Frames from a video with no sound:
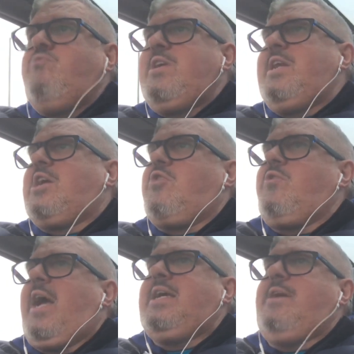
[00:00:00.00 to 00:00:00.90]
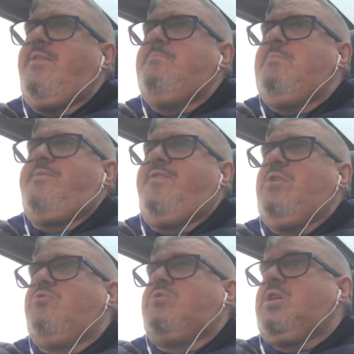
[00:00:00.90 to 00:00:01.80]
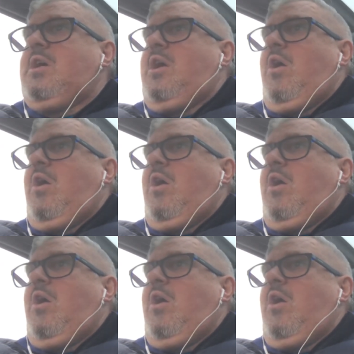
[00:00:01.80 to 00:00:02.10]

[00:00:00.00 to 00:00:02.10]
really creative in midfield,